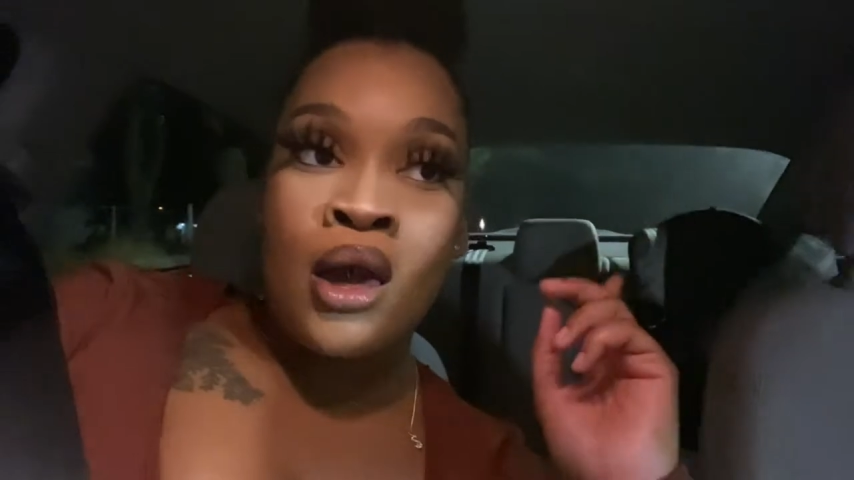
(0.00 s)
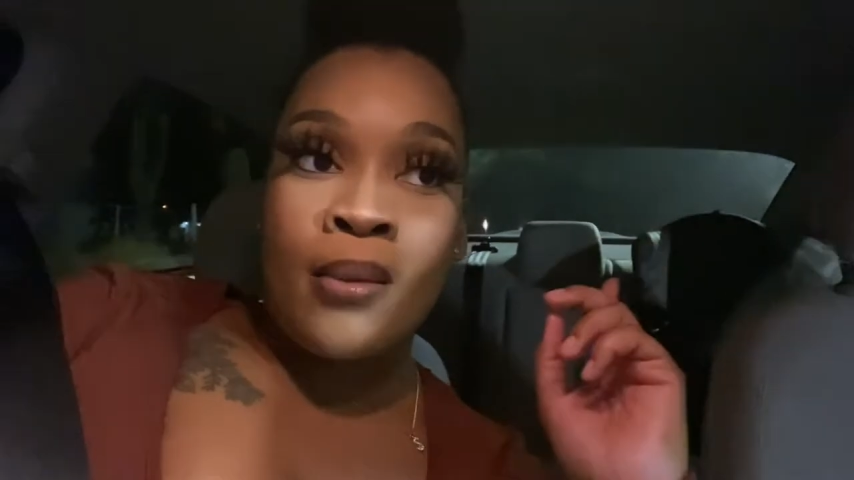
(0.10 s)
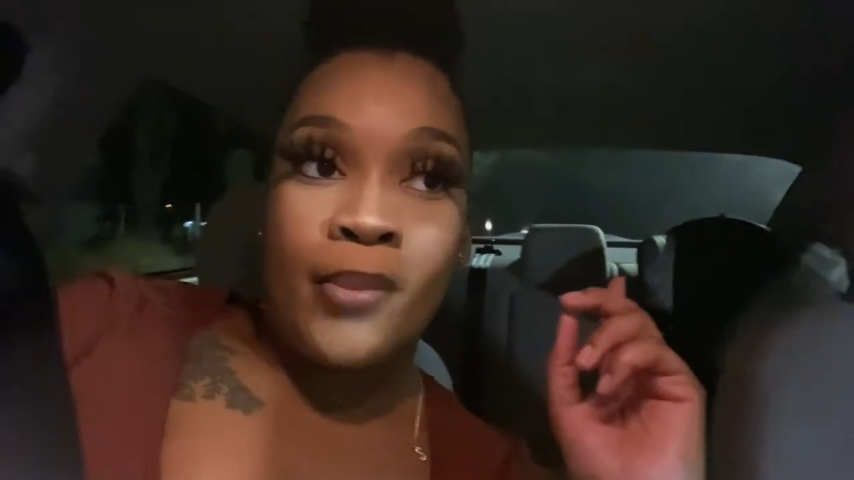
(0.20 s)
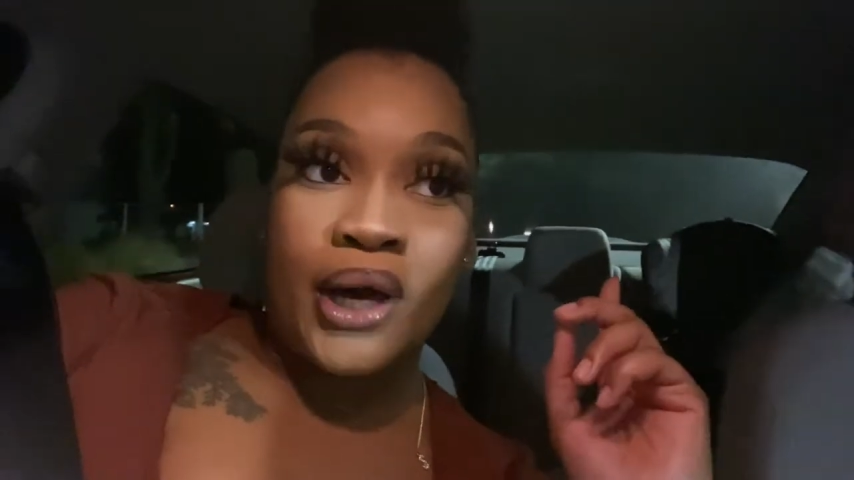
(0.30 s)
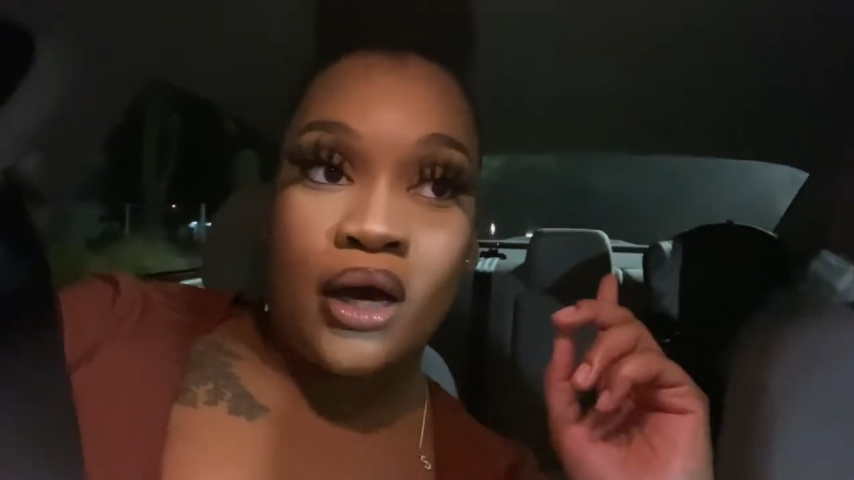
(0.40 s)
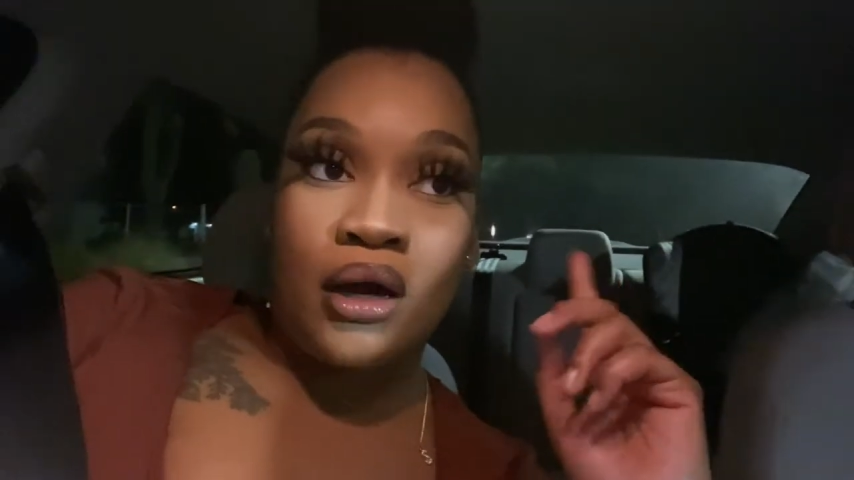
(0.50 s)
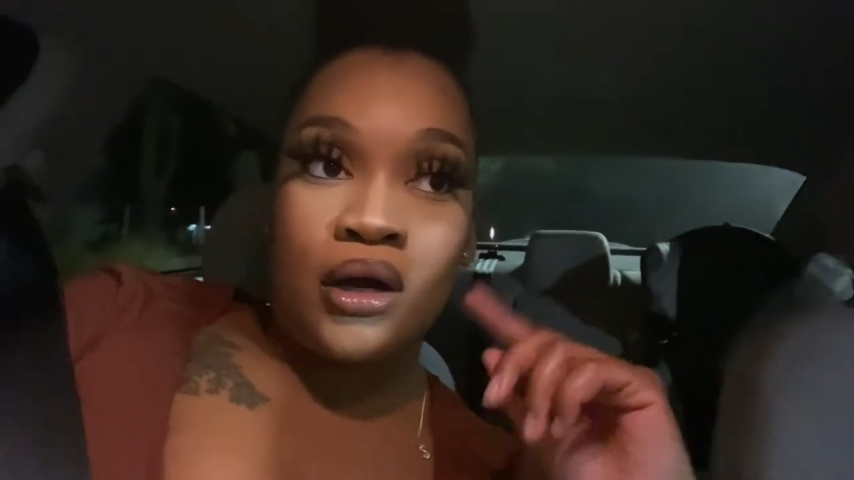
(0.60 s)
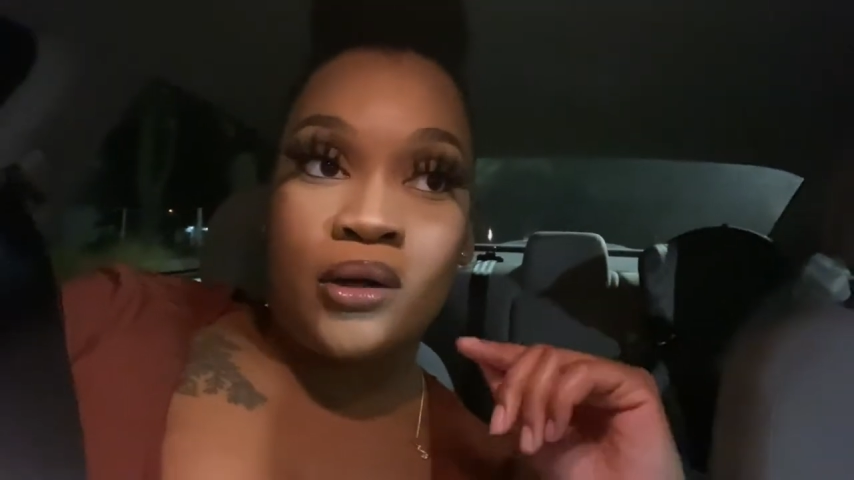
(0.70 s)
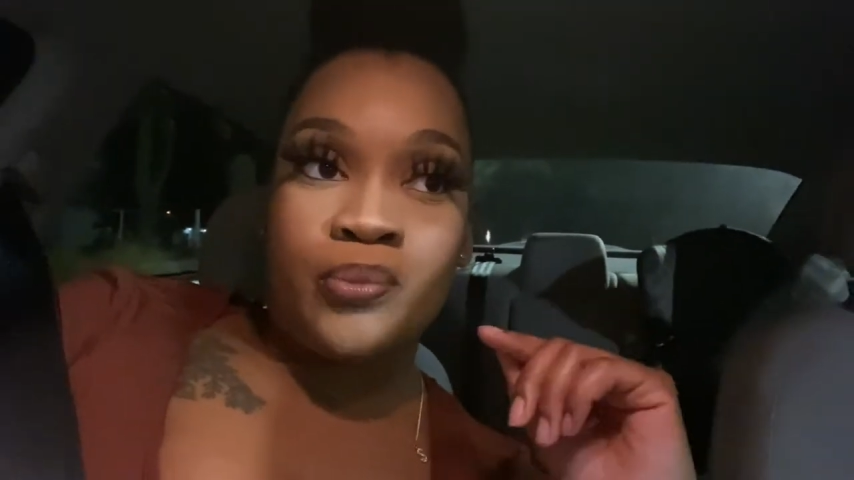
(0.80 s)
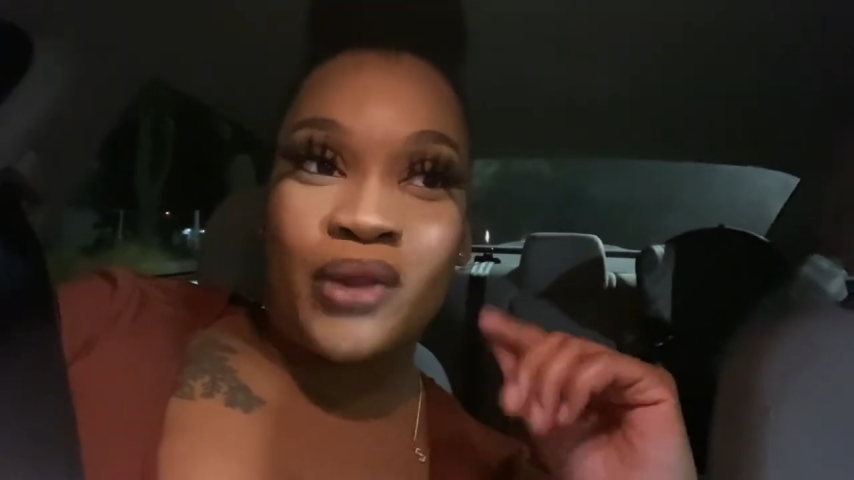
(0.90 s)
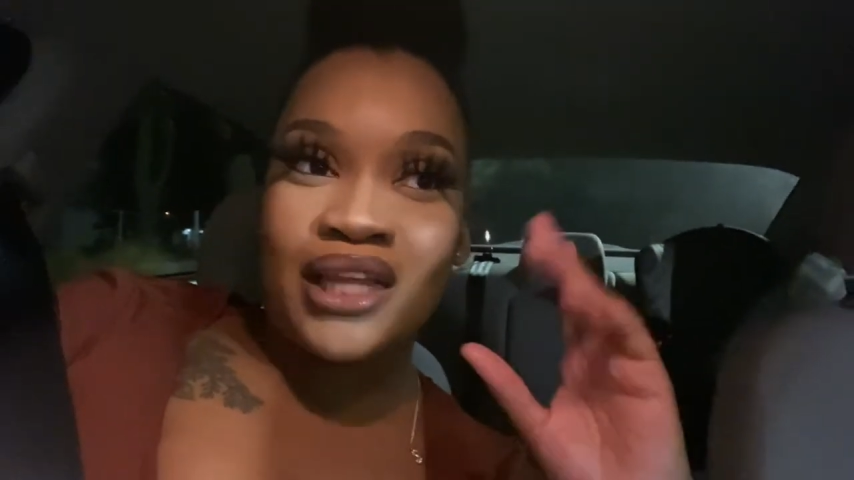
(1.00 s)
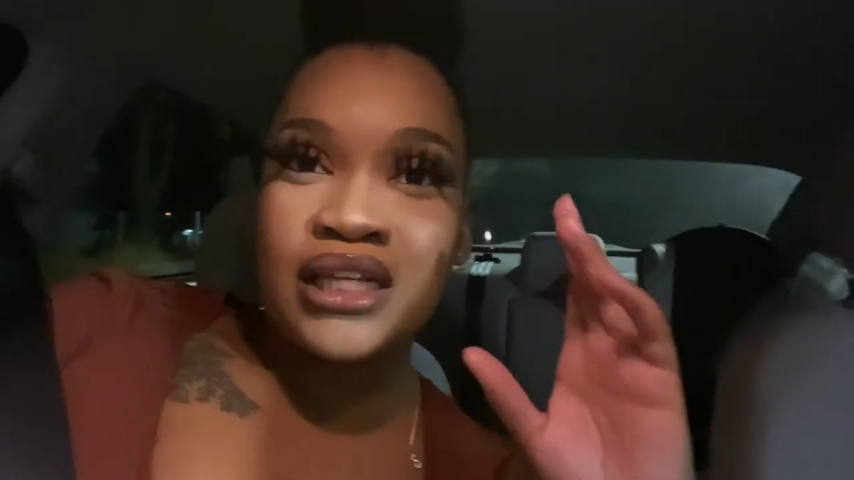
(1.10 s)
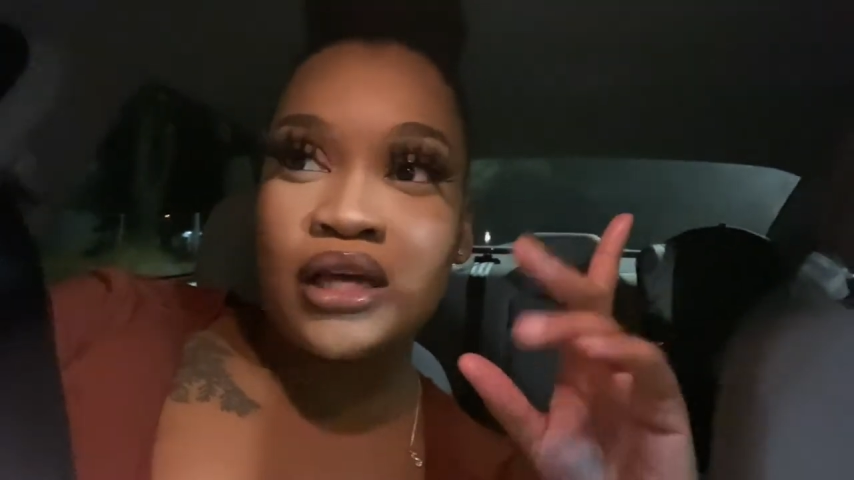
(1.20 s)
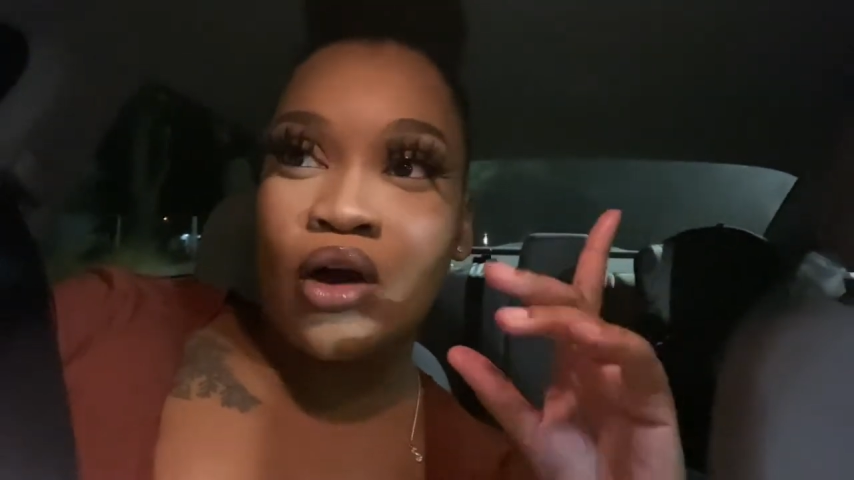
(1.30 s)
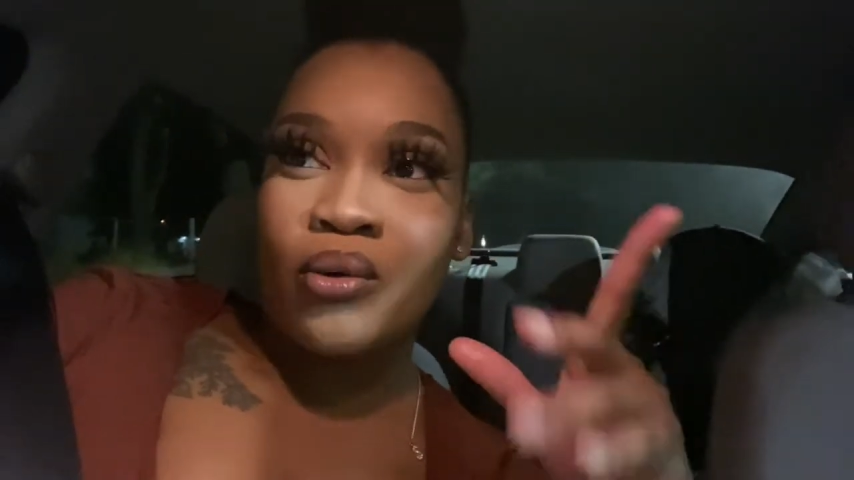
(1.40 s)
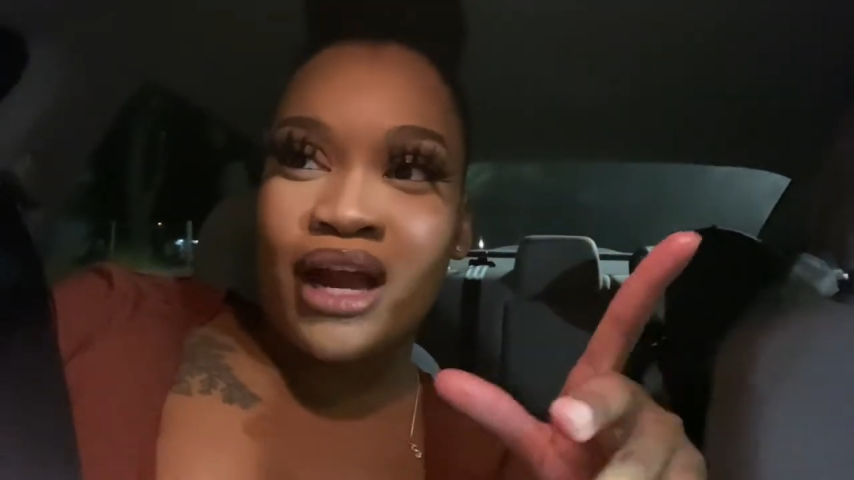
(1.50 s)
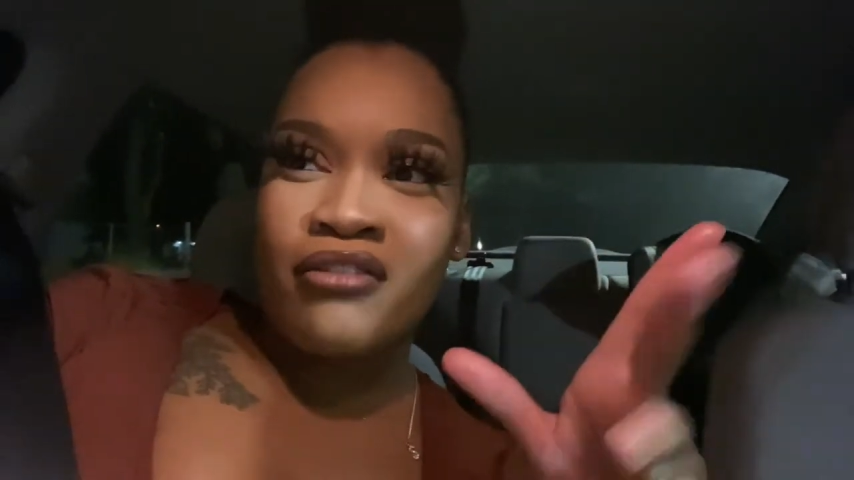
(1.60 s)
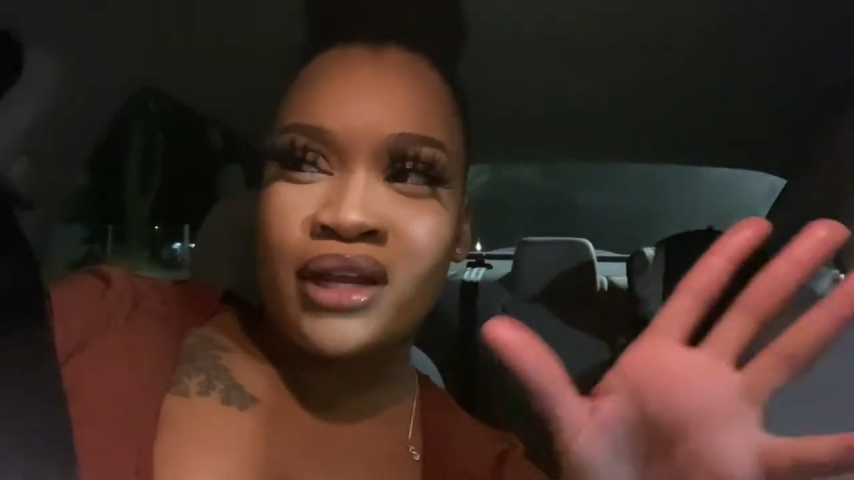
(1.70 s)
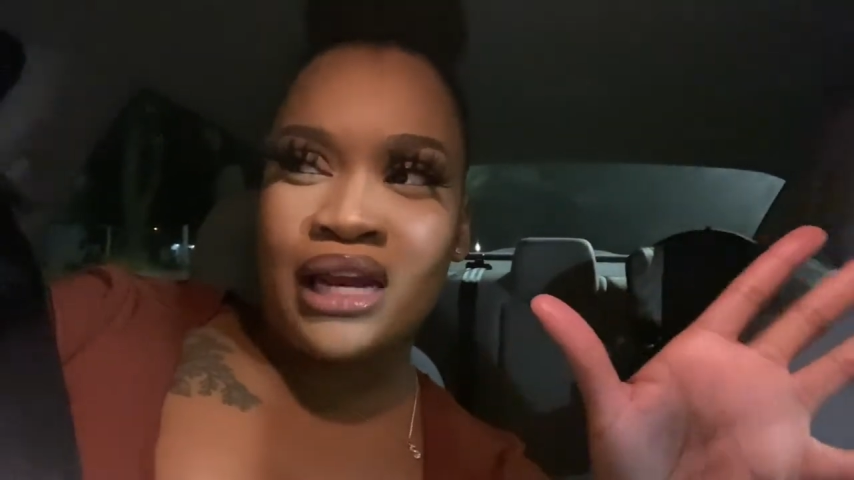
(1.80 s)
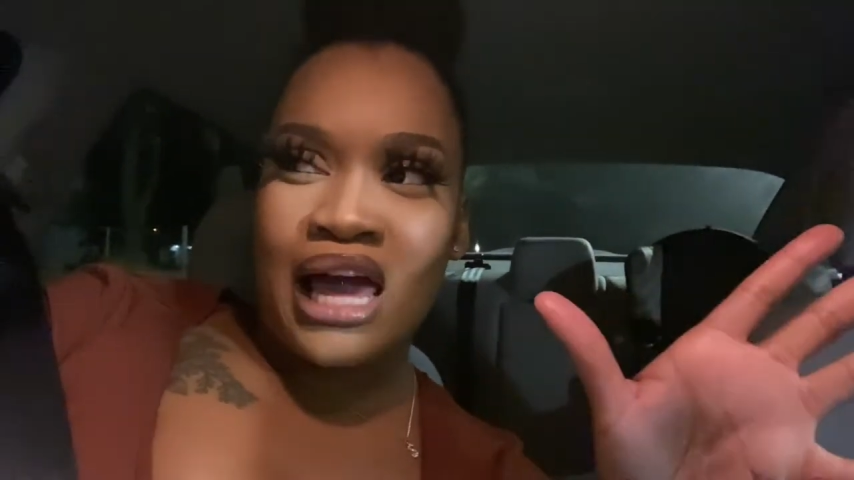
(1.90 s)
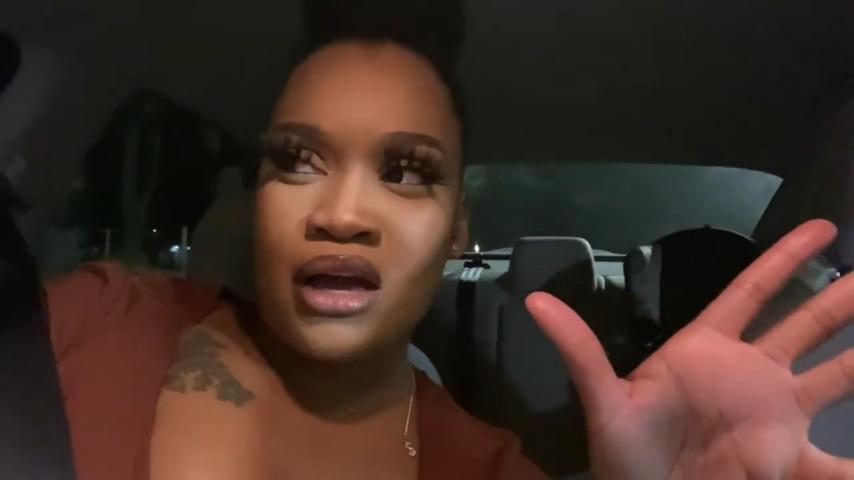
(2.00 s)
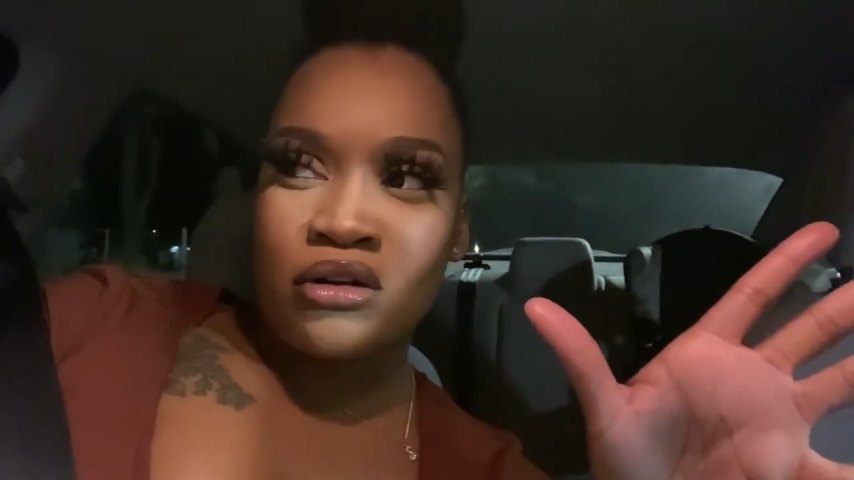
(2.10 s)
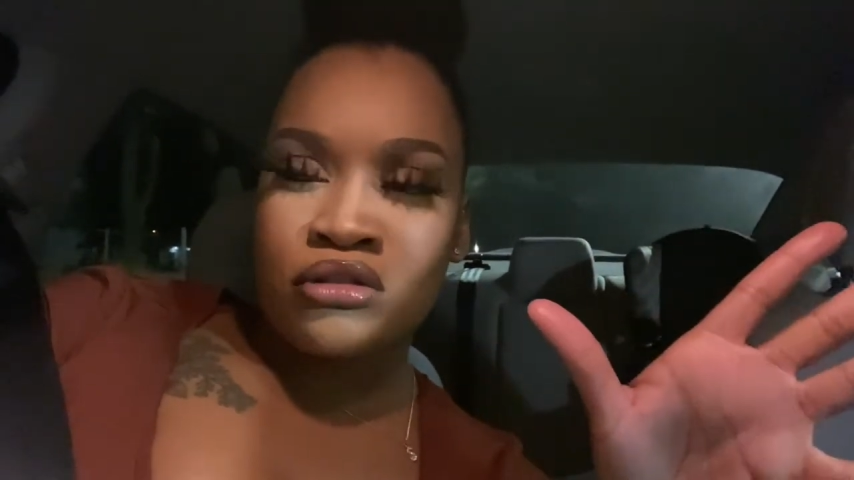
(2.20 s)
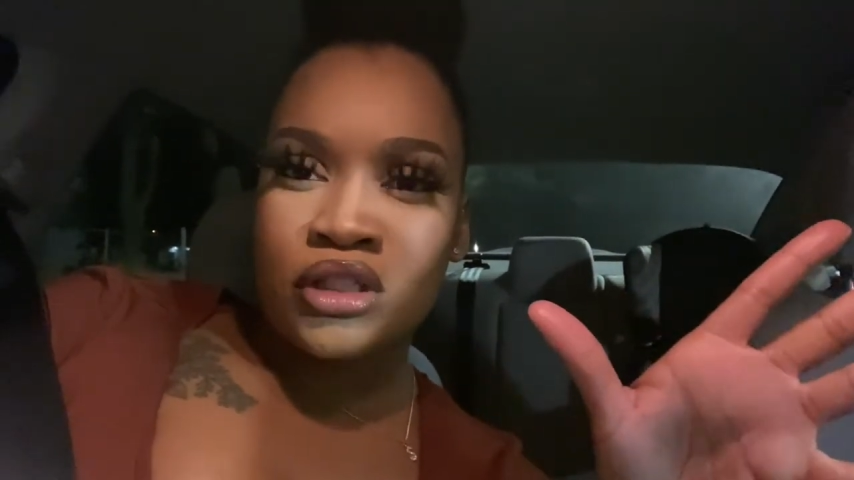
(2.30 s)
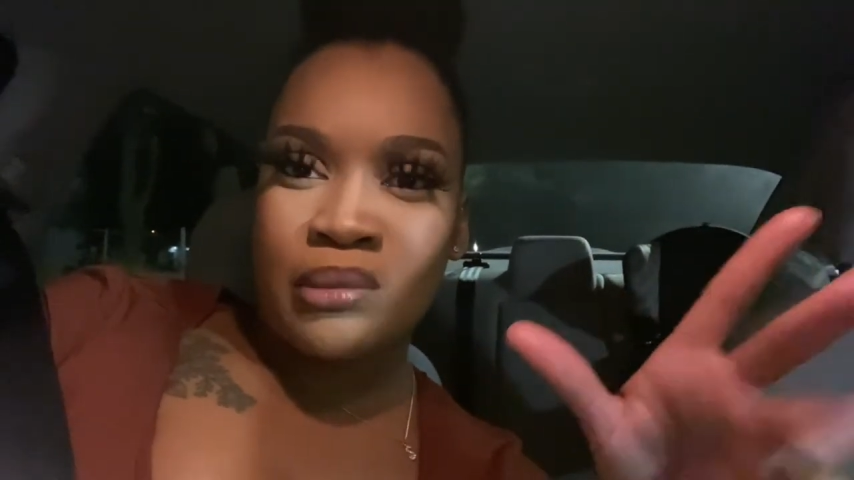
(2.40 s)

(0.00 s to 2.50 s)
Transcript: But um, I think it's called Gravity Lounge,